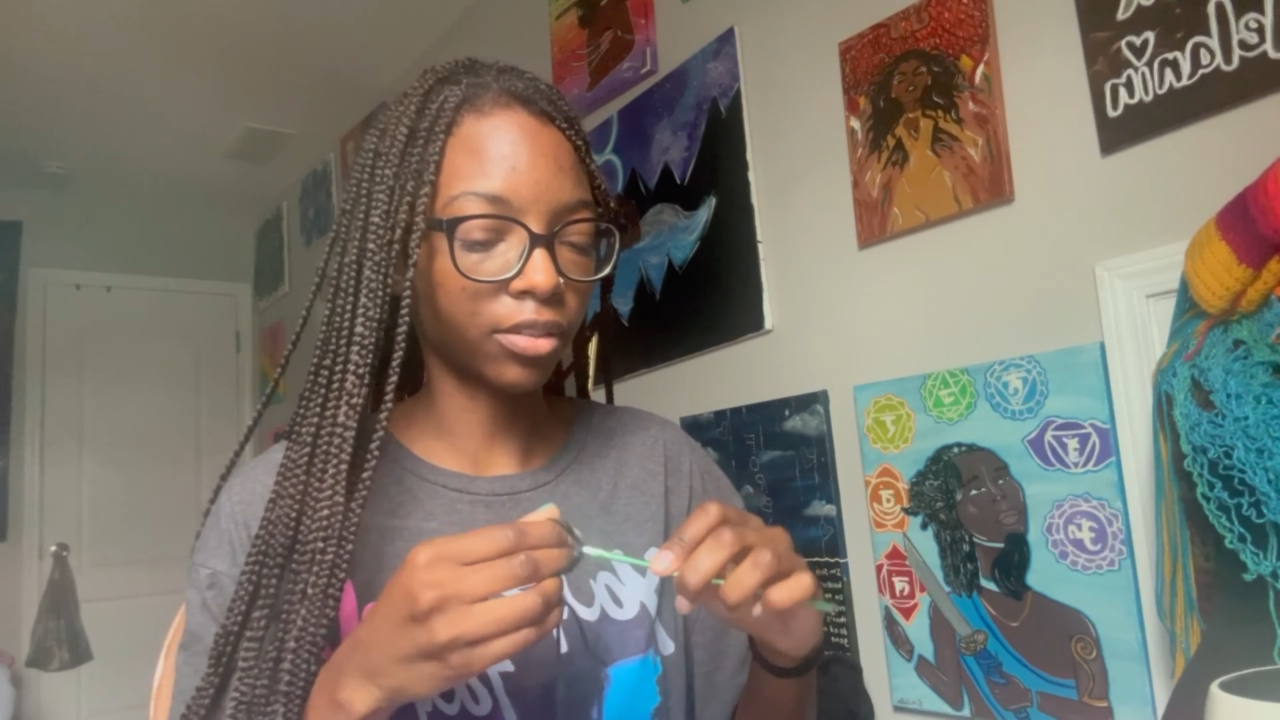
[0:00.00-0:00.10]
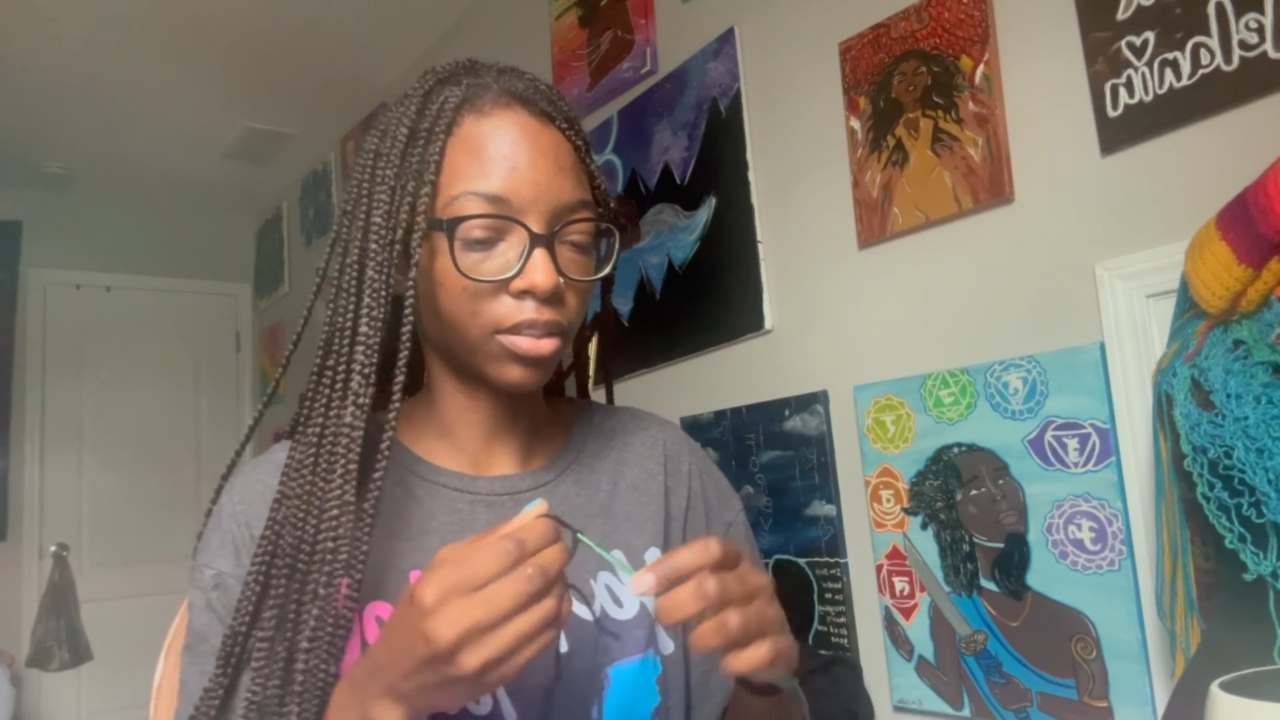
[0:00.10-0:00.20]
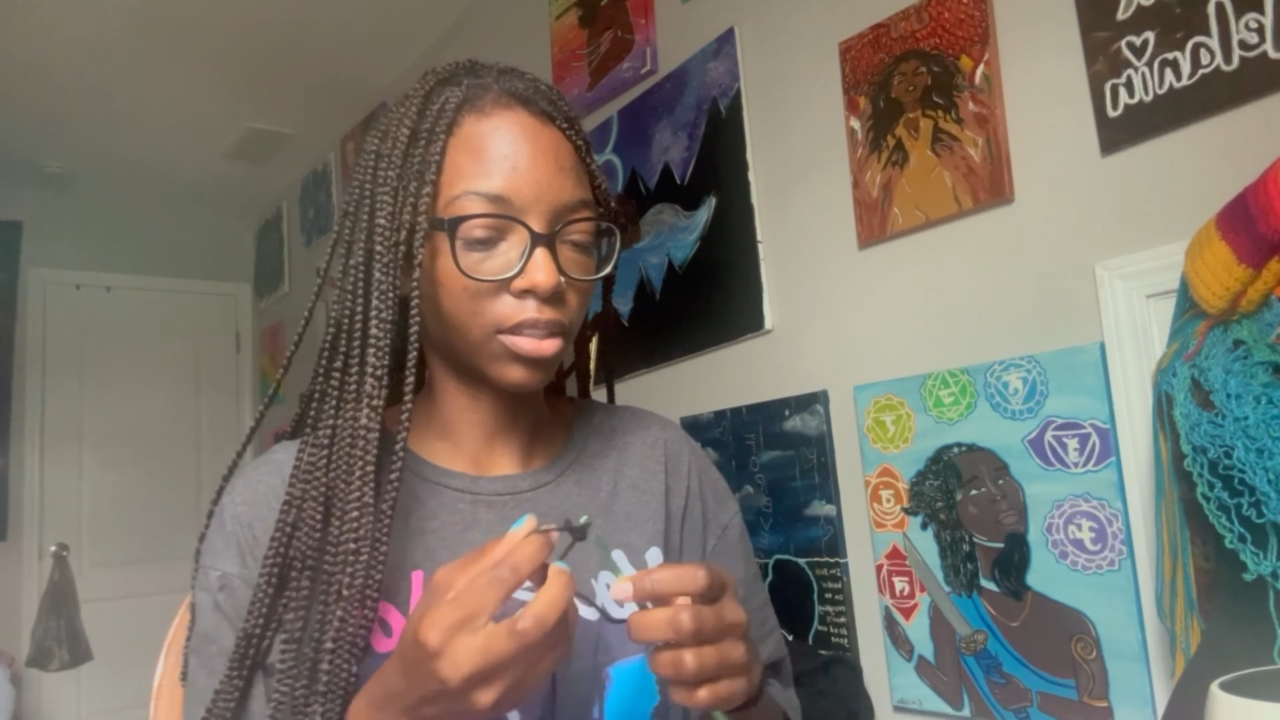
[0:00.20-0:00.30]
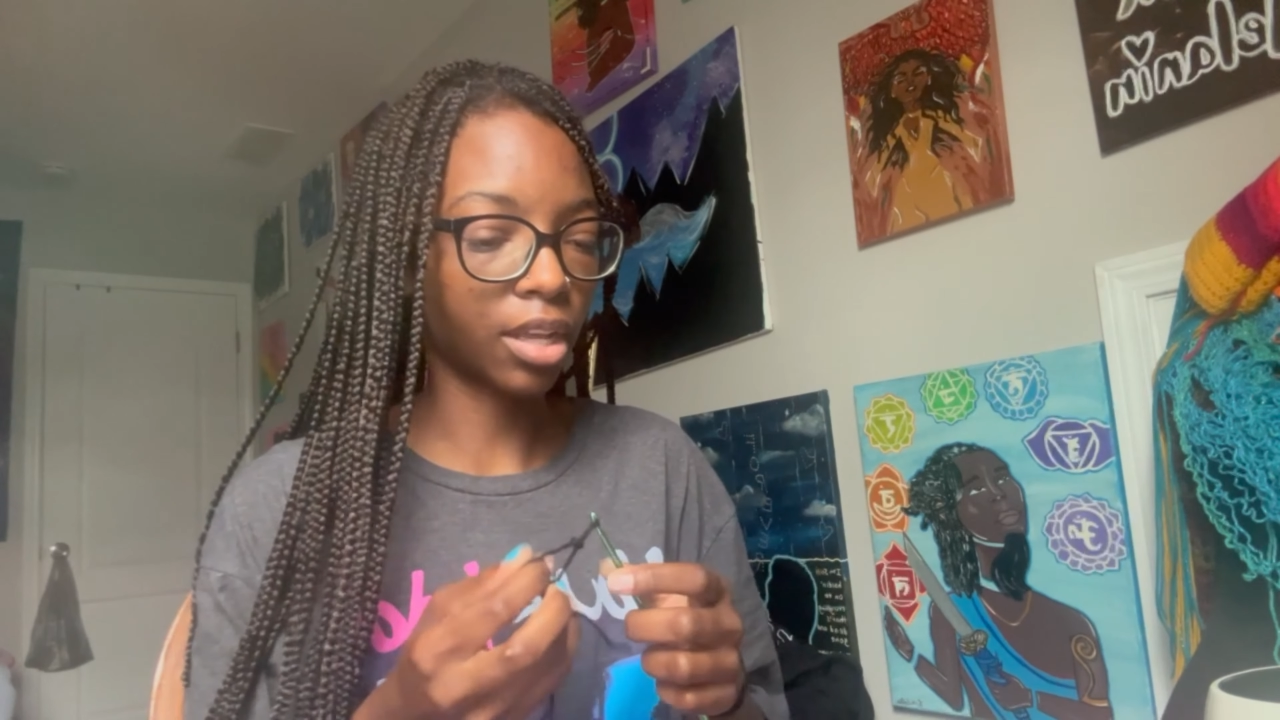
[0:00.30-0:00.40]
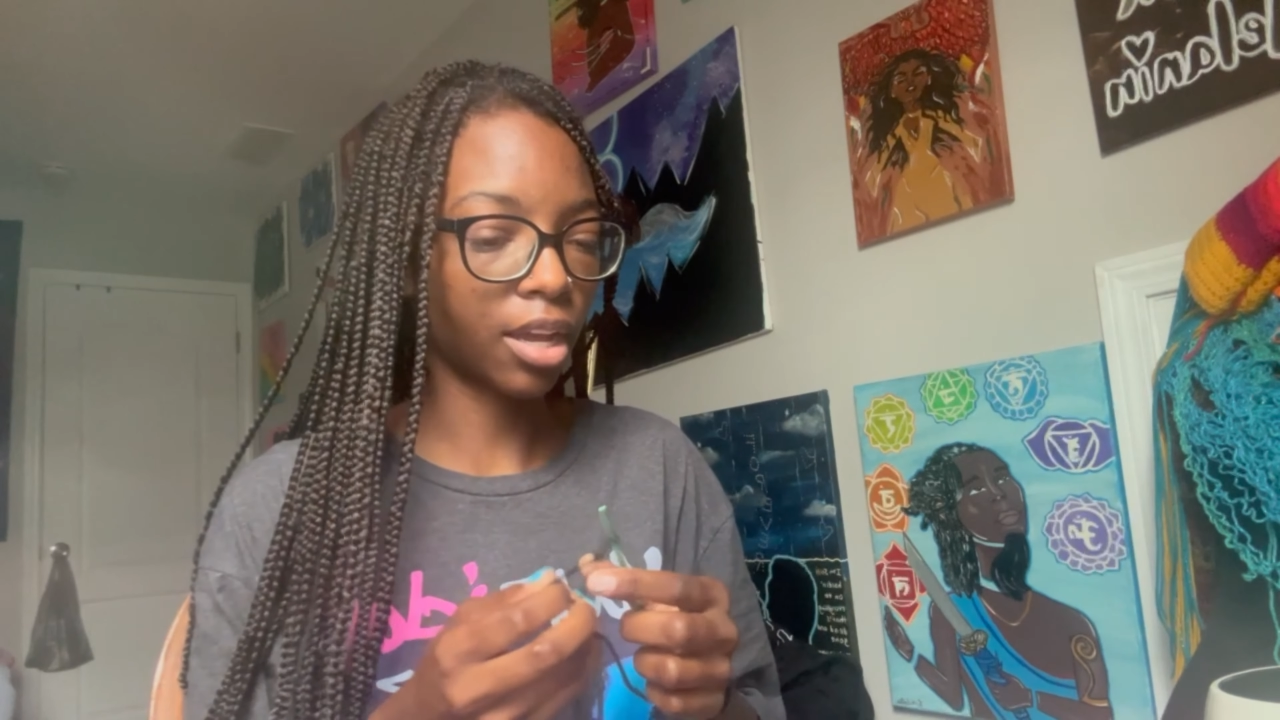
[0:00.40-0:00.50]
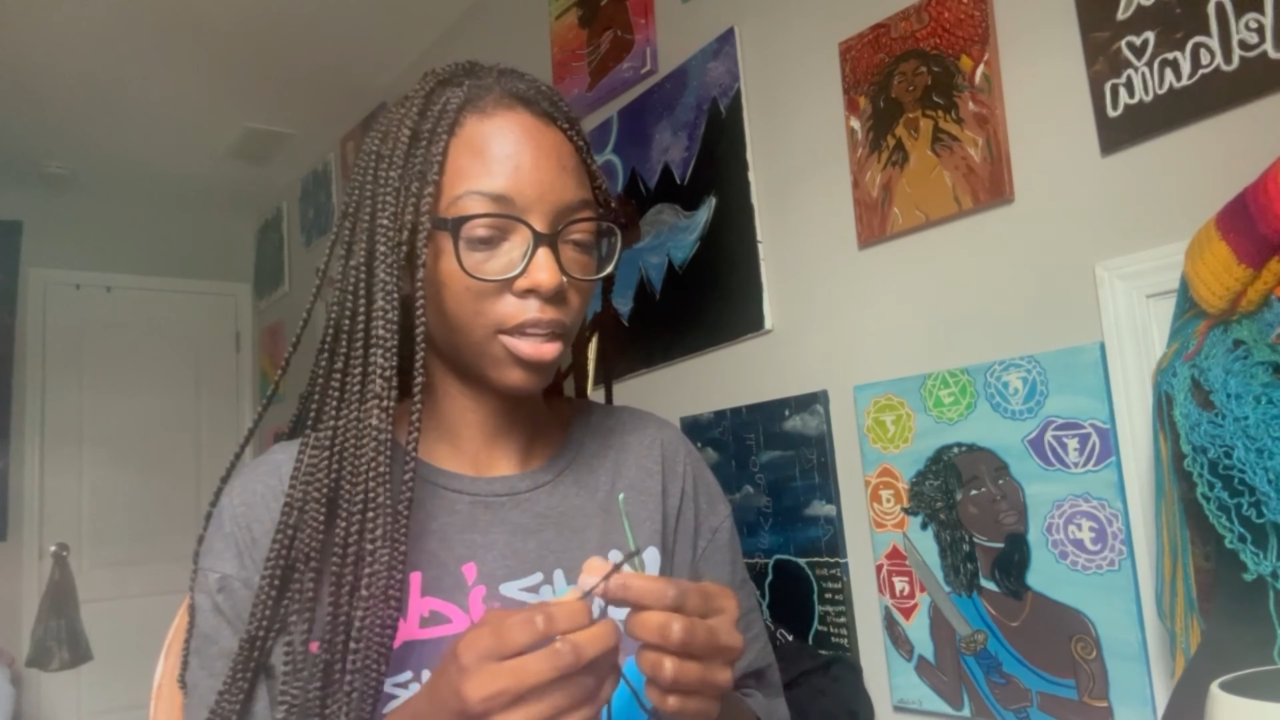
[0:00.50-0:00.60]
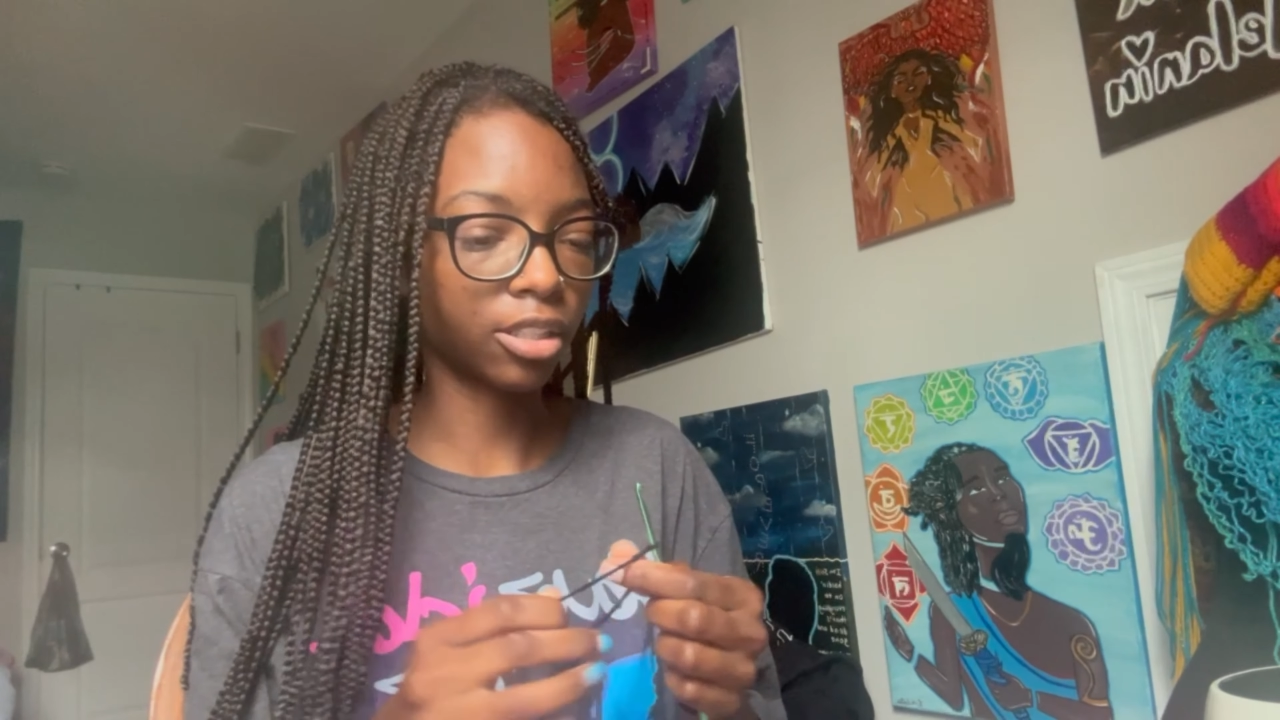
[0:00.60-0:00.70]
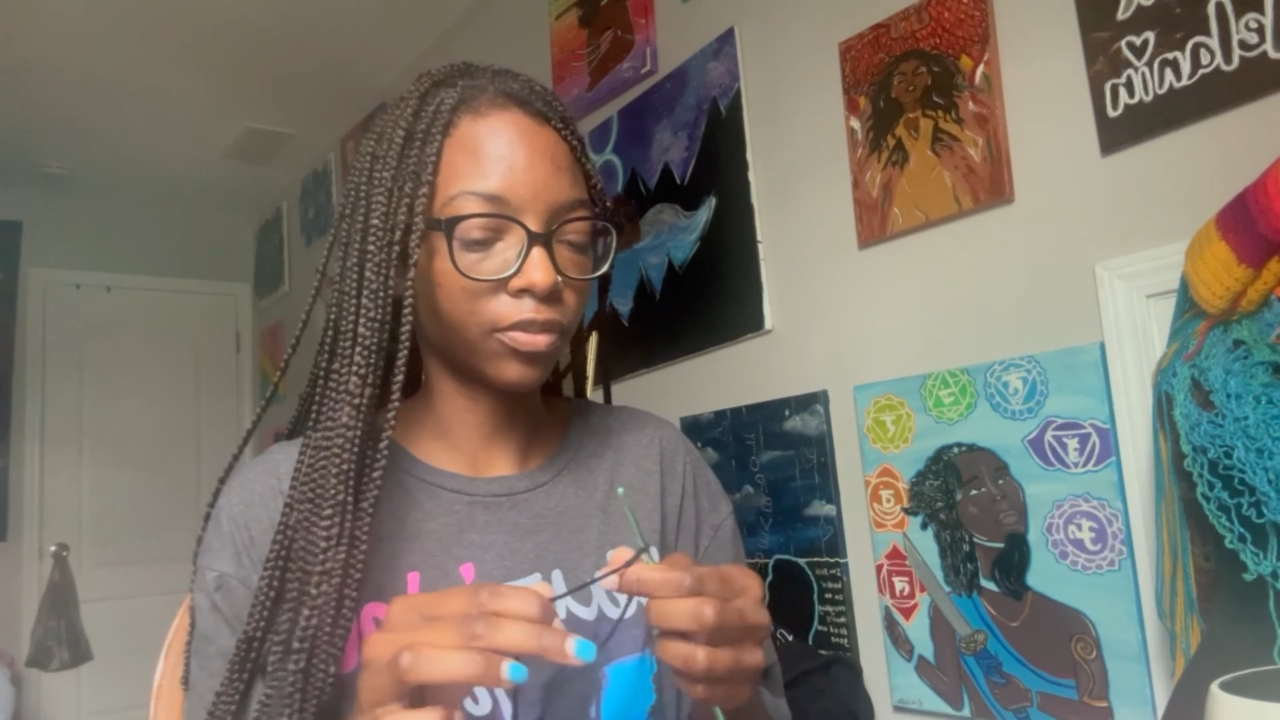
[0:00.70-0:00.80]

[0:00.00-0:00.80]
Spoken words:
the sides